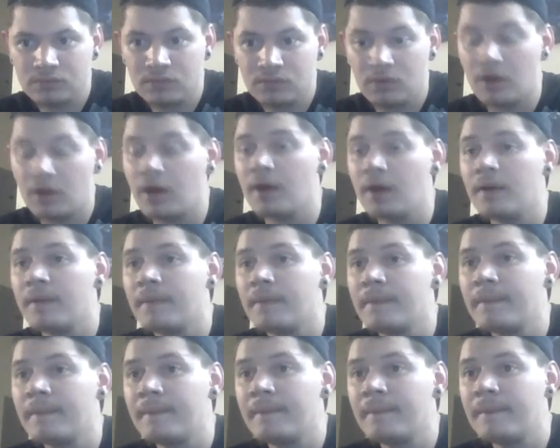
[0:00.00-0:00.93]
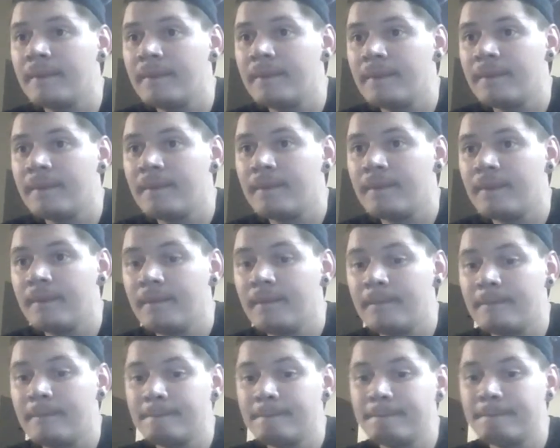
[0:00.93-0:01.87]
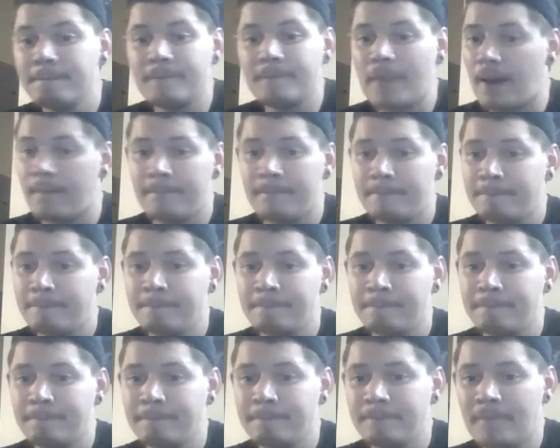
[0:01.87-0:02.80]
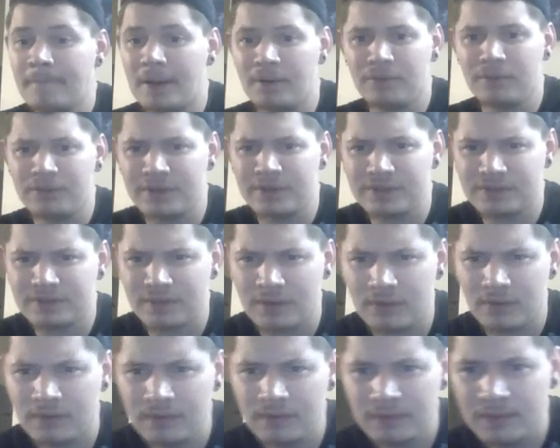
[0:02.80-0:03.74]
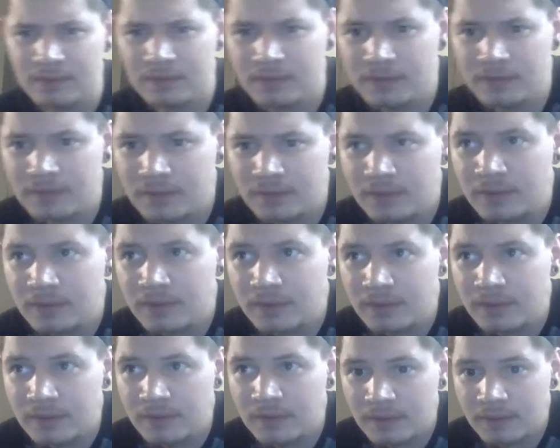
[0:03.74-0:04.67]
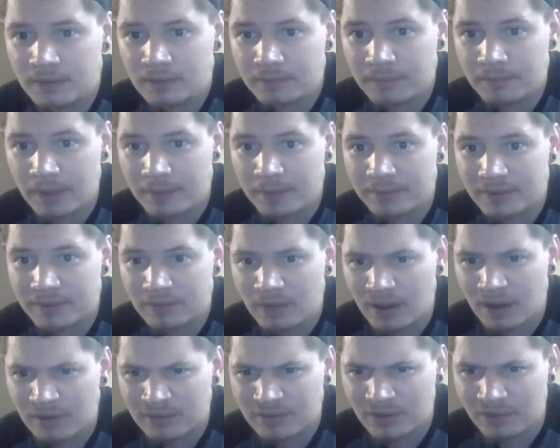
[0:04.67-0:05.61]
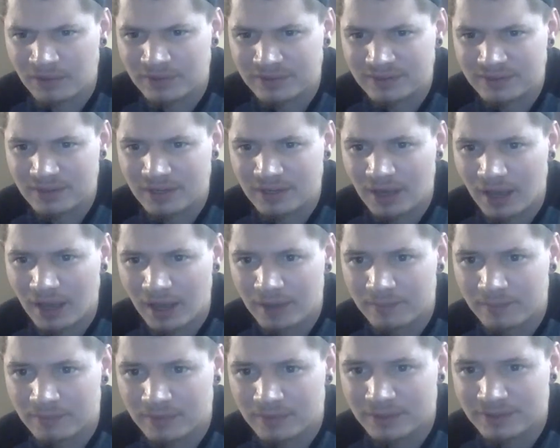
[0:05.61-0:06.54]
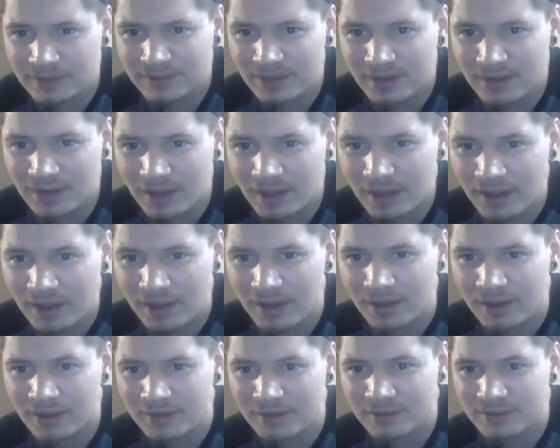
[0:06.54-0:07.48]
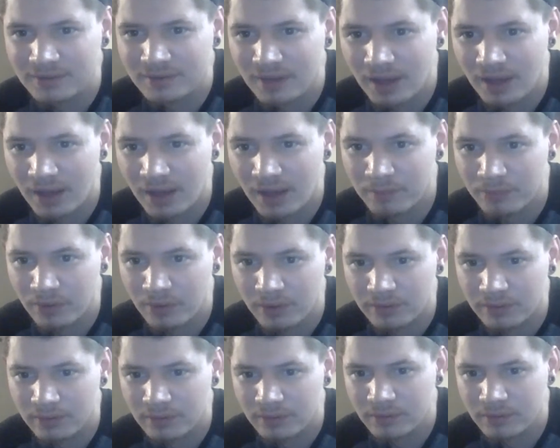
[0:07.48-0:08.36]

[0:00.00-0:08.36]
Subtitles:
Huh? No, I don't think so. Maybe. Well, no. He said hi. He said hi, brother.